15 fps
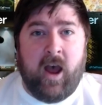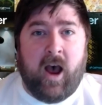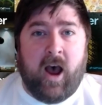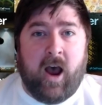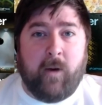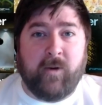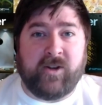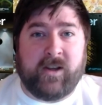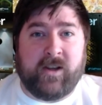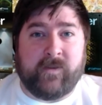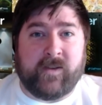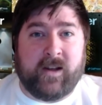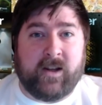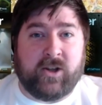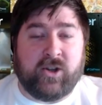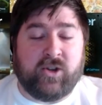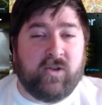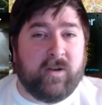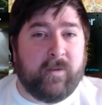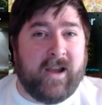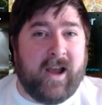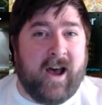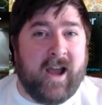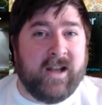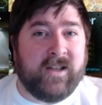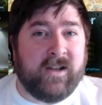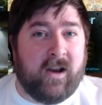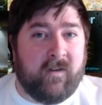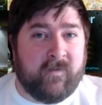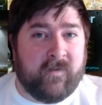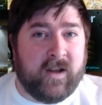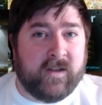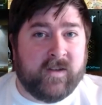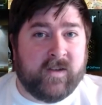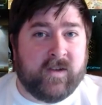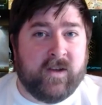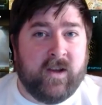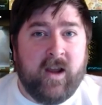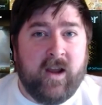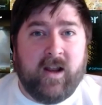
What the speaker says: which gives it an extremely high toughness.